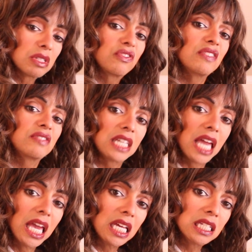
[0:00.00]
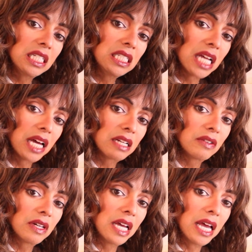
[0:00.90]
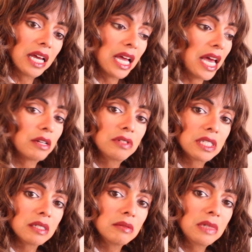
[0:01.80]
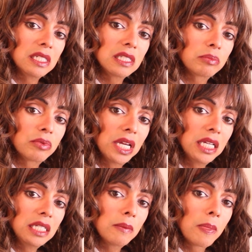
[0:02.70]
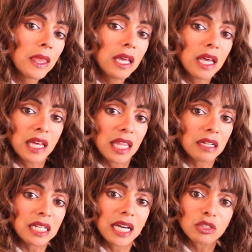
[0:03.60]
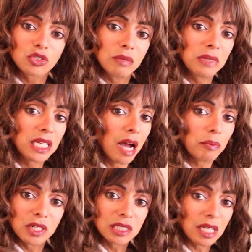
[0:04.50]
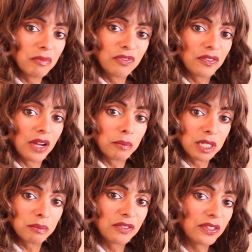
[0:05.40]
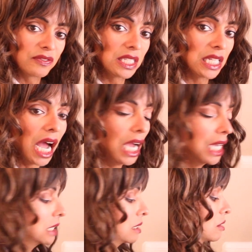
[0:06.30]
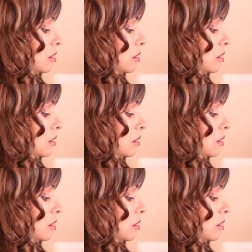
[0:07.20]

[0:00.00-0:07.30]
was 58 and he died of an aneurysm in his brain. And that kind of tripped me out because I'm going to be 59,